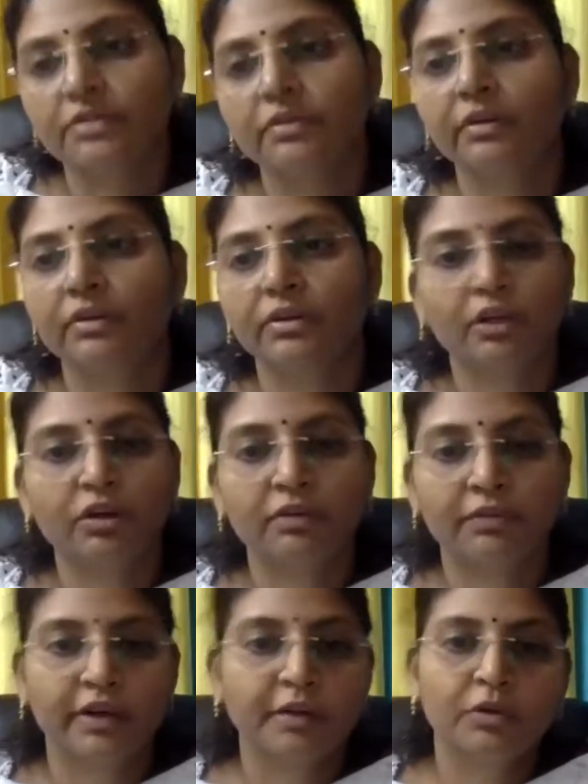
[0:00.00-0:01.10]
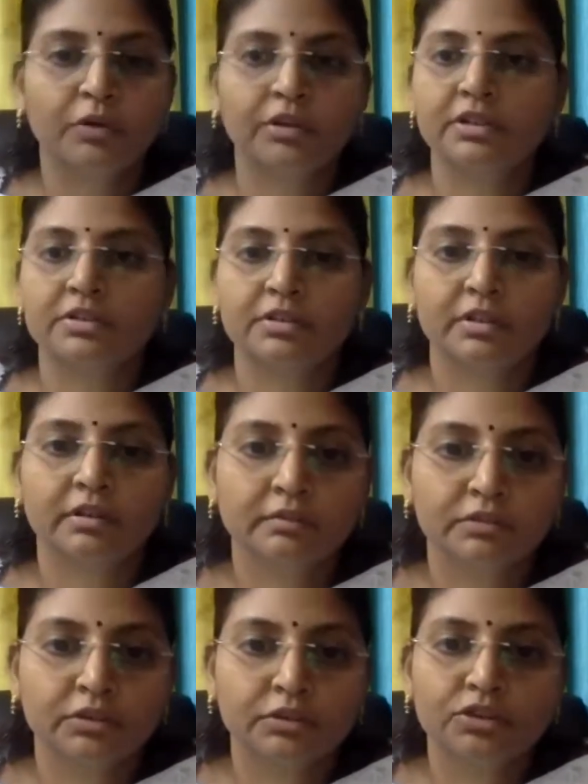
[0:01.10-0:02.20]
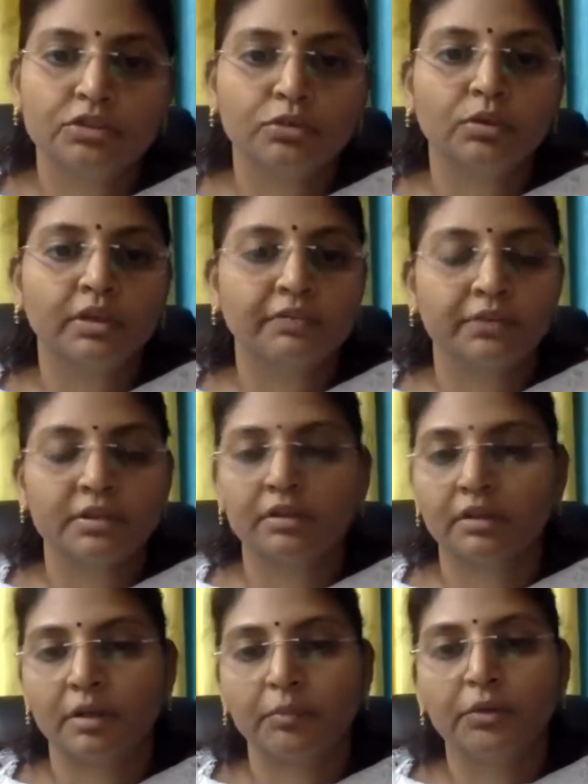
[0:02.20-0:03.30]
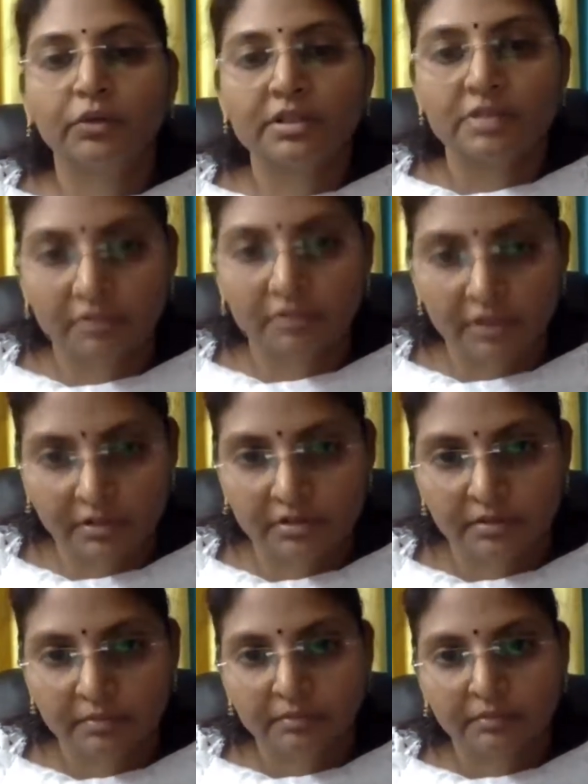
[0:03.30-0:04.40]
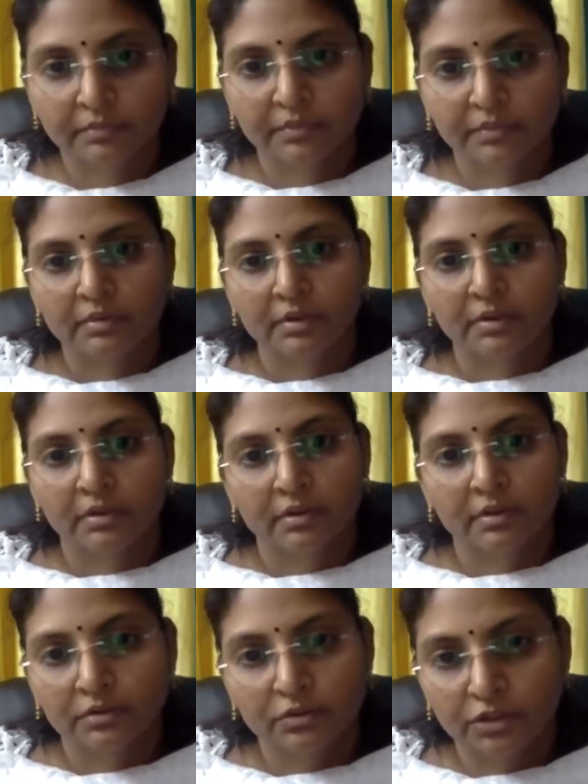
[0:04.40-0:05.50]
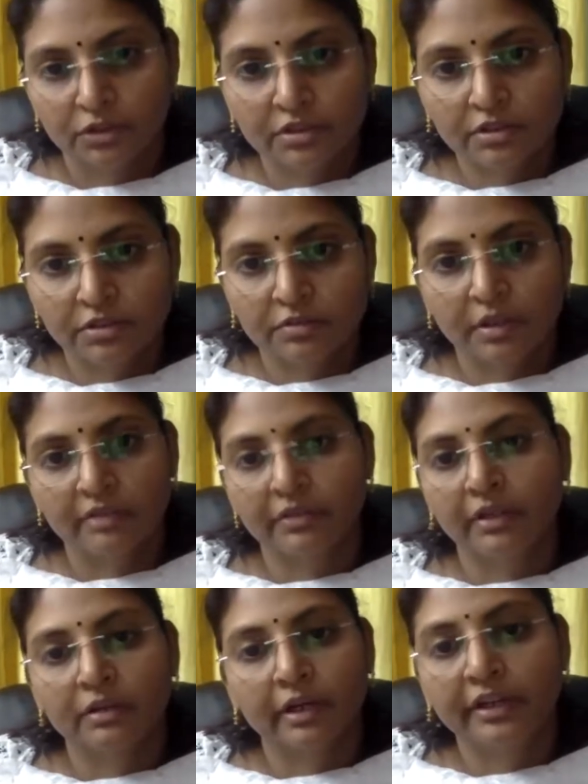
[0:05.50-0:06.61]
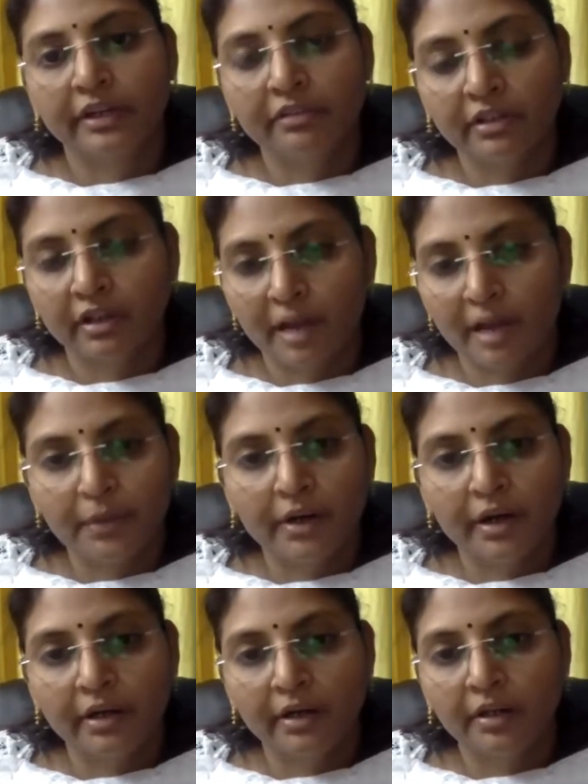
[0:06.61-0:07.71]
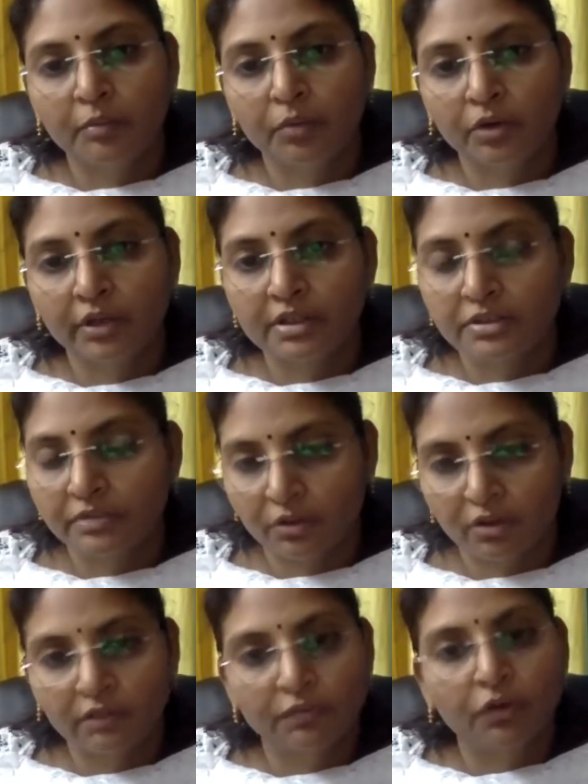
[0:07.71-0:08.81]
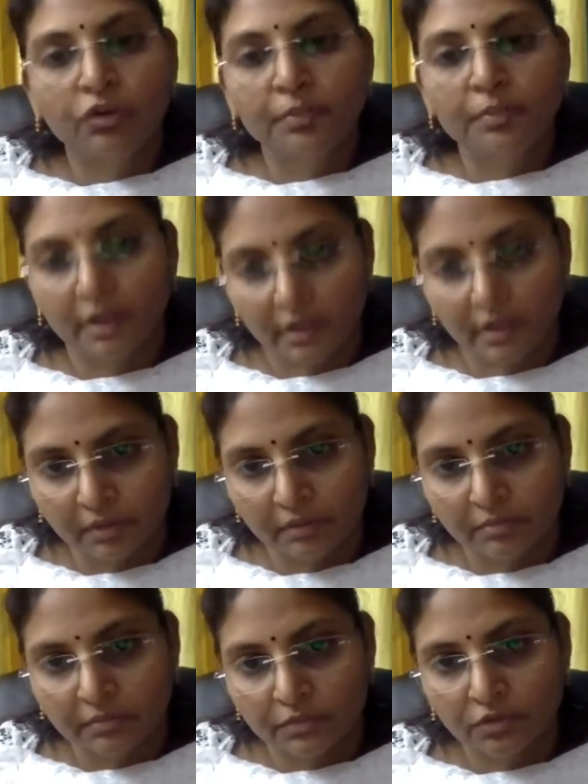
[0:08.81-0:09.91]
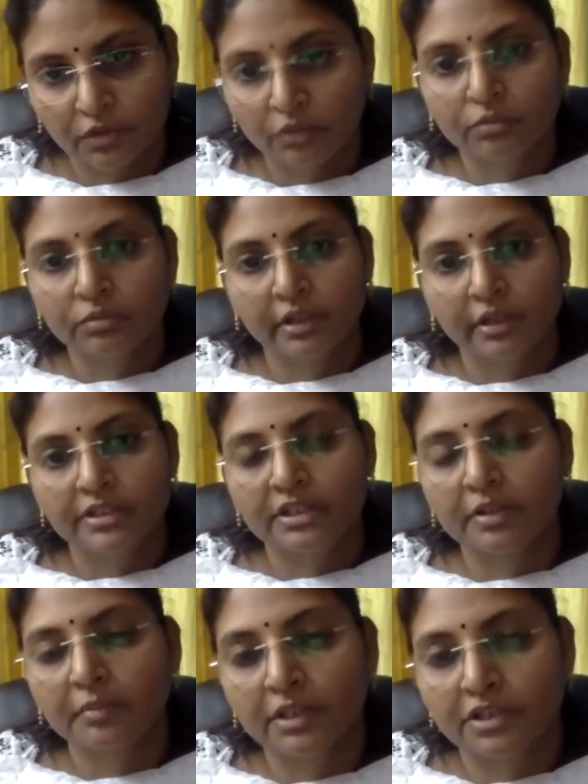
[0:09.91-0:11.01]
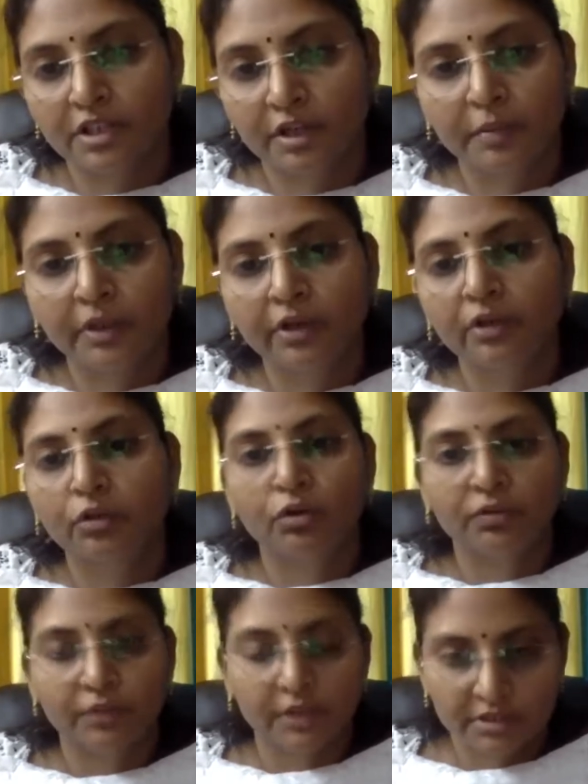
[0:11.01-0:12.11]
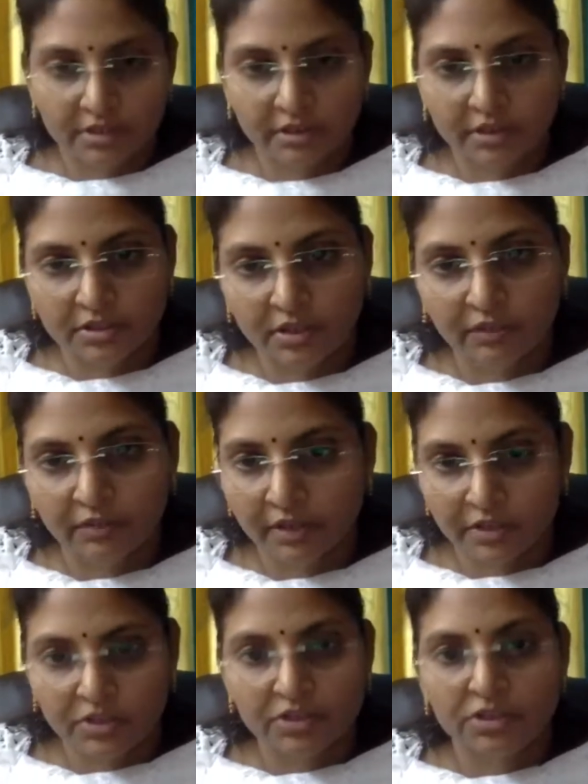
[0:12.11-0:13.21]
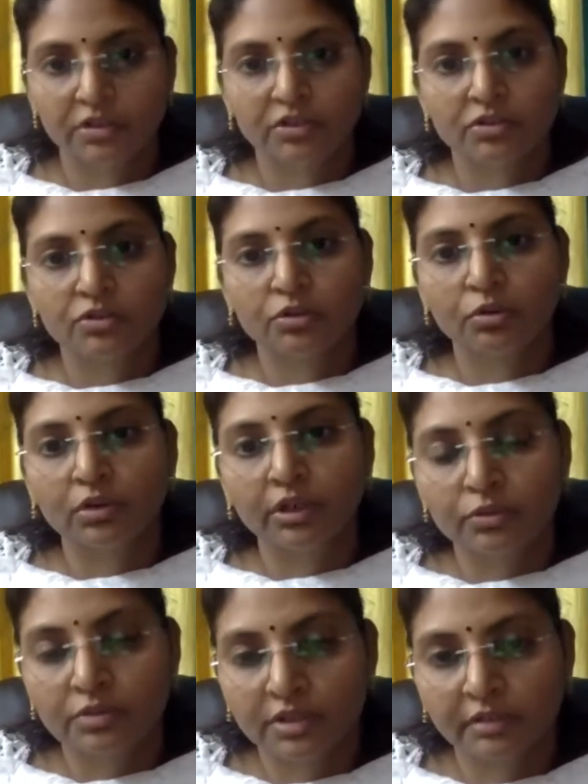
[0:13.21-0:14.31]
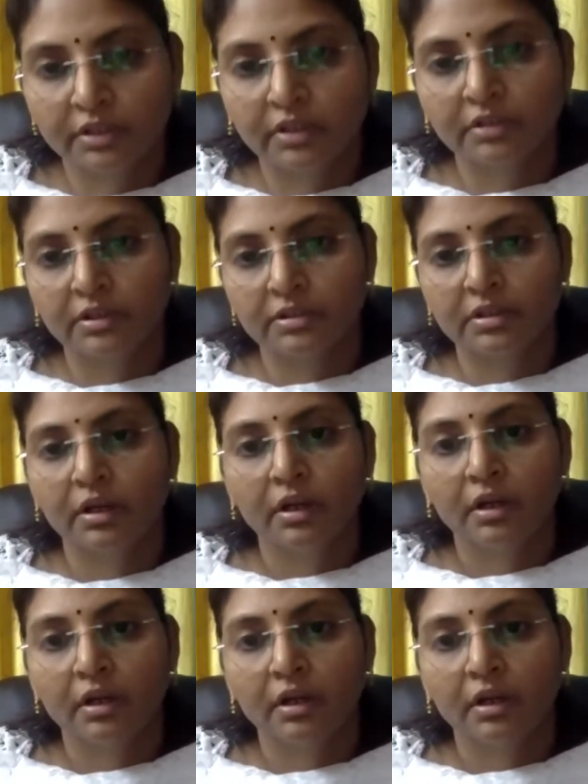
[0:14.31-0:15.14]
when you think of antibody testing, so this is only for community surveillance. So this is having, and even the rapid antibody kits were not found to be reliable. So now the ICMR is recommending to go for Elisa testing for IgG. This is only to see whether there is